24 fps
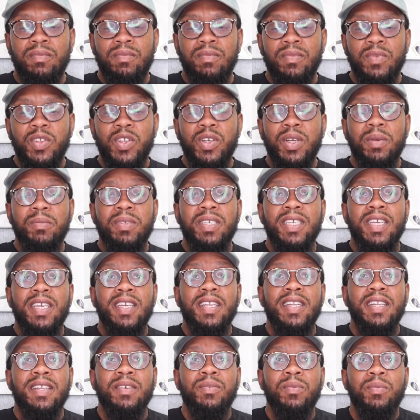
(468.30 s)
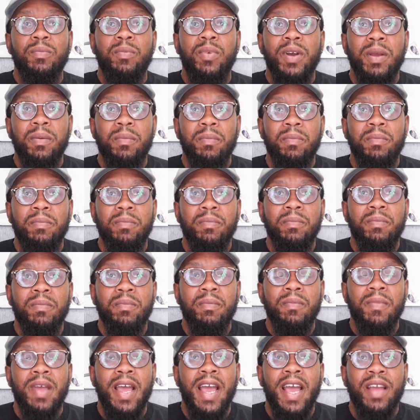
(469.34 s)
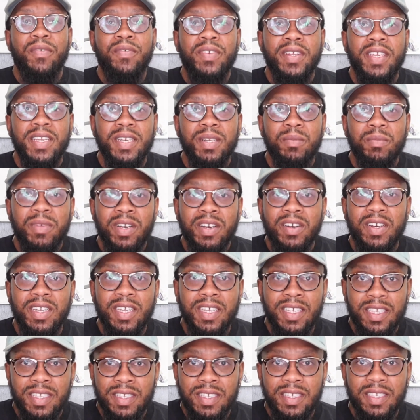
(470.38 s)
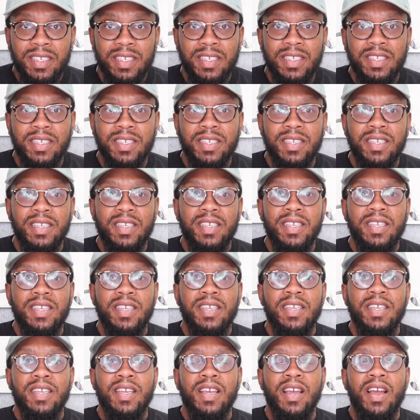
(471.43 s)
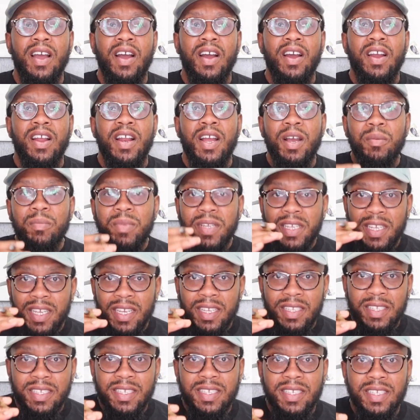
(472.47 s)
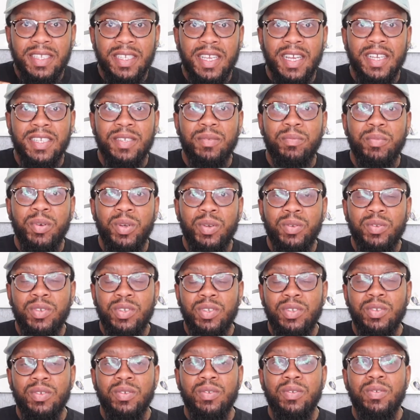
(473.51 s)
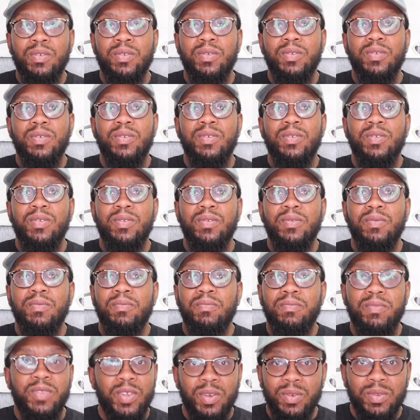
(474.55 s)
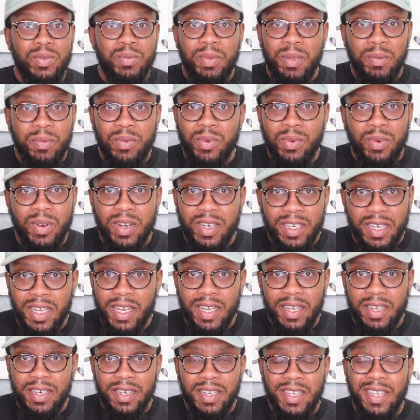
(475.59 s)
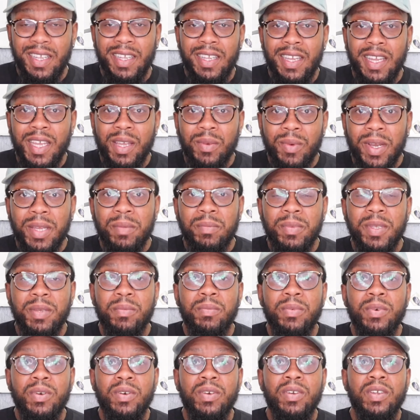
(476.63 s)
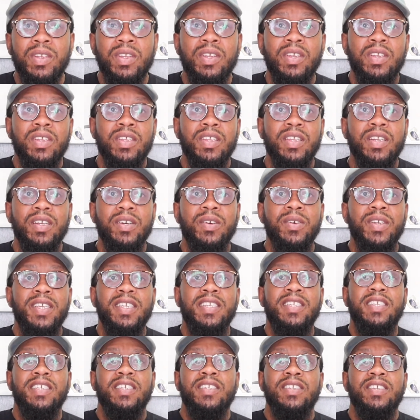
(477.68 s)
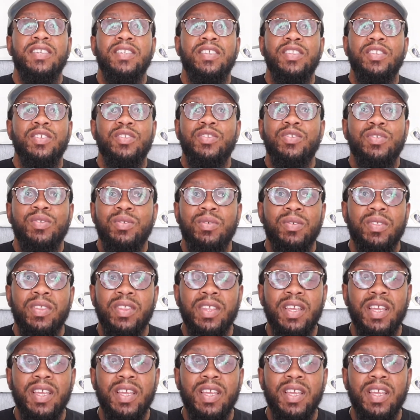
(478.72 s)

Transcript: what I'm saying, what African Americans are up against as opposed to those people who are not, aka white people. You know, it's just the truth.